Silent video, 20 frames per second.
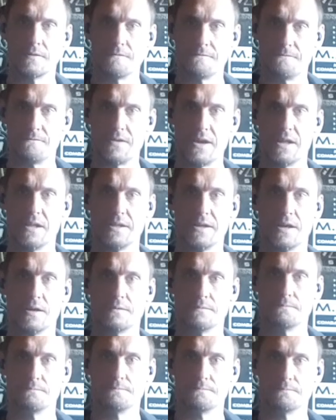failure.
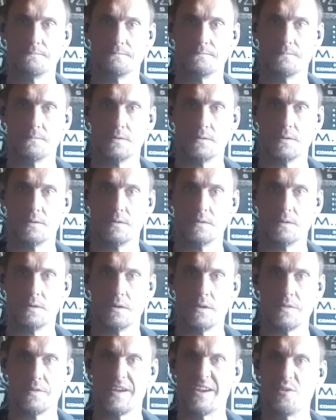
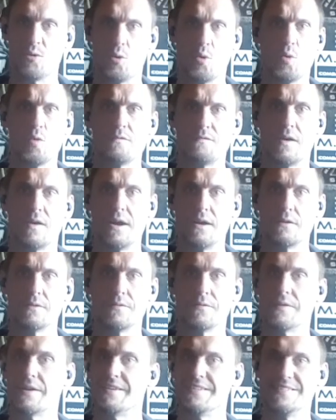They all failed,
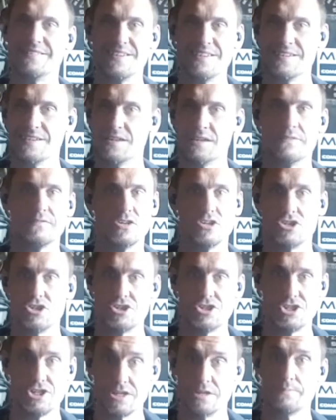and they didn't give a
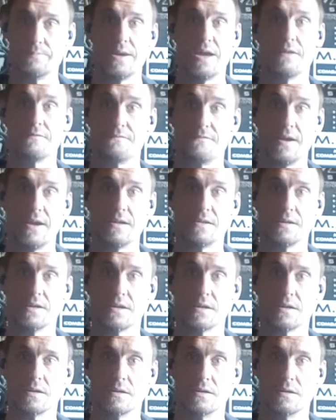shit about failing.
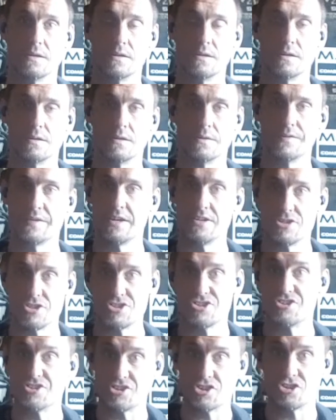They
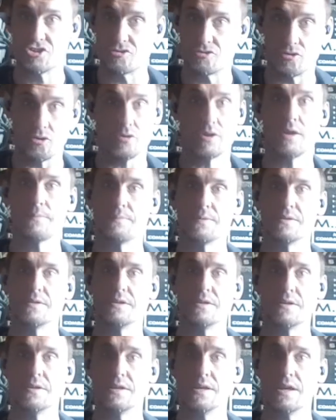just got up and
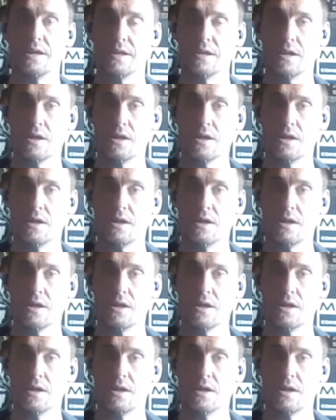did it again.